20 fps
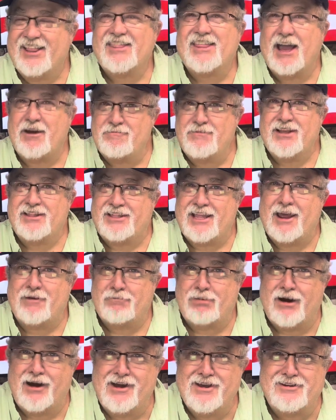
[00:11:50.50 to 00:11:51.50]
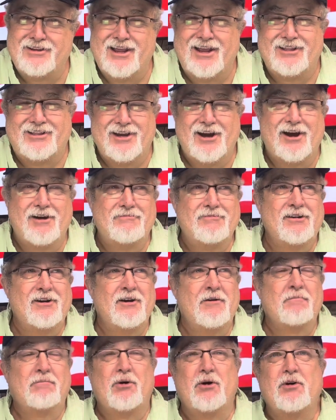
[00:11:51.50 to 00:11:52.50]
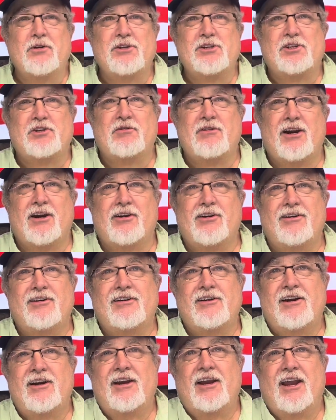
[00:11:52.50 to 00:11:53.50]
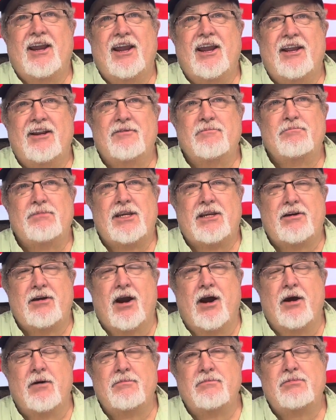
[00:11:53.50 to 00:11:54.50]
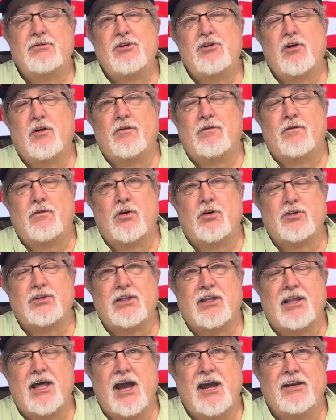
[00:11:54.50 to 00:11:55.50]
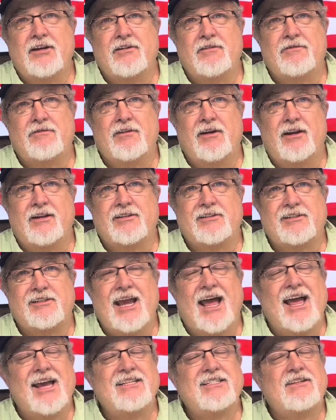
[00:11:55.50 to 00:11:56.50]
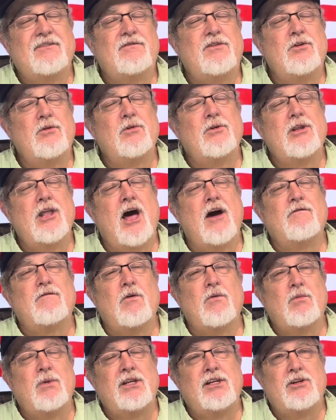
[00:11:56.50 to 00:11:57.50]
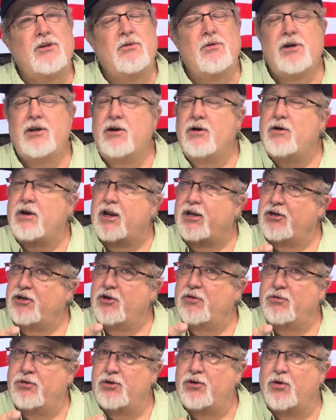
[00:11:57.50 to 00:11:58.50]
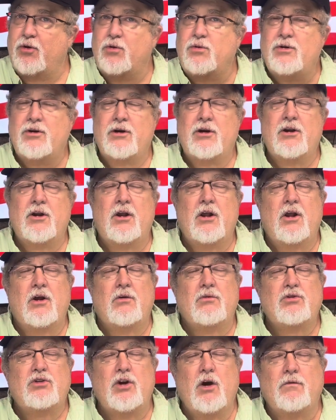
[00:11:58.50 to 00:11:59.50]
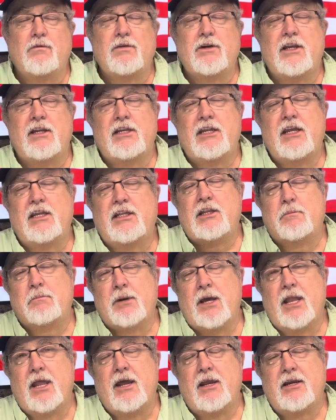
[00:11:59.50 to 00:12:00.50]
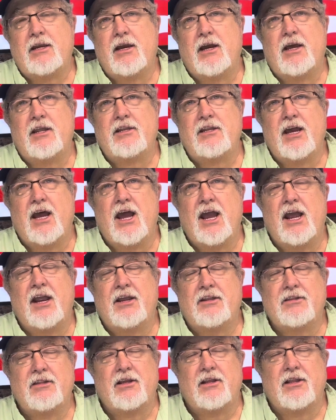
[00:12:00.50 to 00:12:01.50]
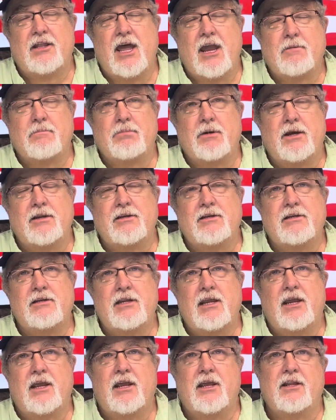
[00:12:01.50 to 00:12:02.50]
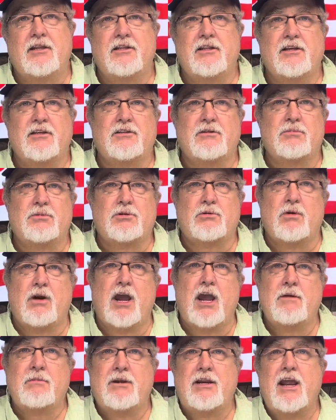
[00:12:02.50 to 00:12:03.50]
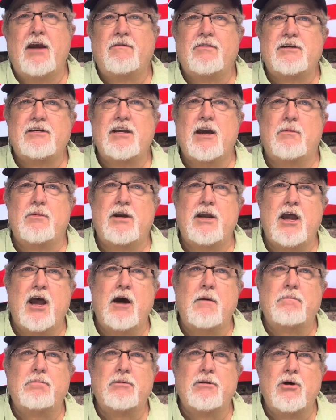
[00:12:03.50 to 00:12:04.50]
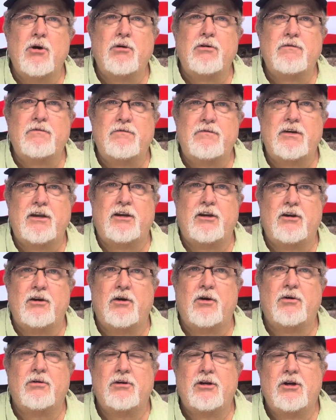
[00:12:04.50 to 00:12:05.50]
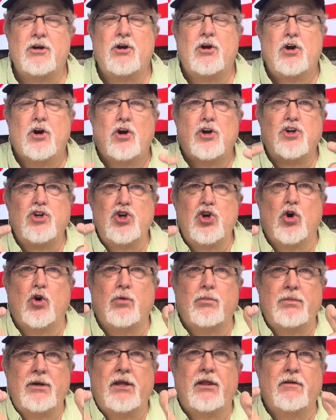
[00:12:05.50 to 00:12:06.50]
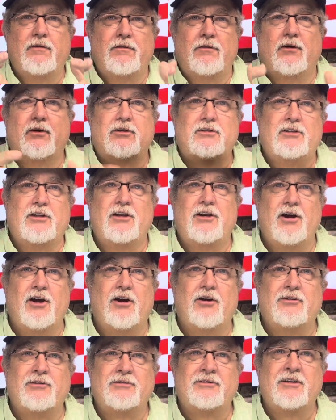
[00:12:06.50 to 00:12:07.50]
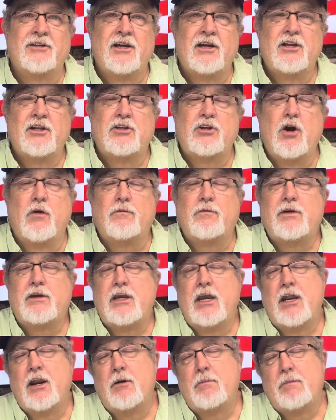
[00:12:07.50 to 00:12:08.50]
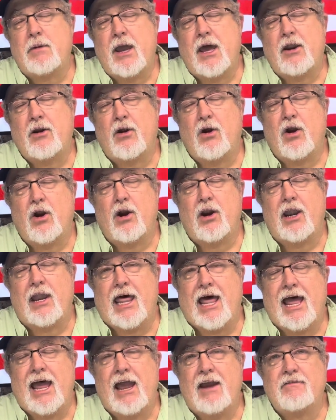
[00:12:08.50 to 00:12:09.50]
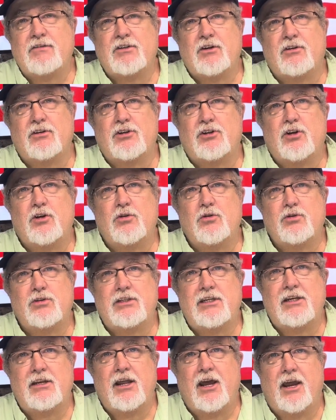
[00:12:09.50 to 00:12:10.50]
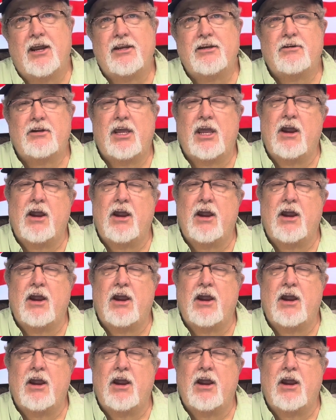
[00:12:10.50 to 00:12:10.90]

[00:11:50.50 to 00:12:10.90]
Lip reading: I meant that pun that time. Pull the trigger and become your first line defense. Guys, if you love what we do here, and you do, don't forget to the bell icon, the like button, and the subscribe. And every time we upload a video, you'll be the first to know. Don't forget about our lives on Tuesday night.